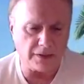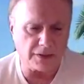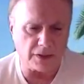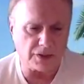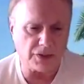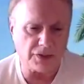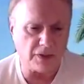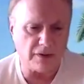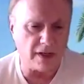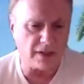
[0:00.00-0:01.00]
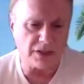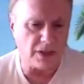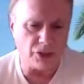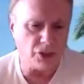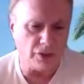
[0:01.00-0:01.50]
a serious
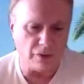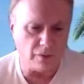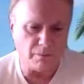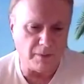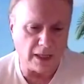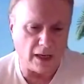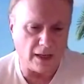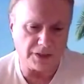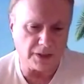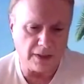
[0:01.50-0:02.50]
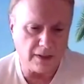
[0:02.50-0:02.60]
issue, because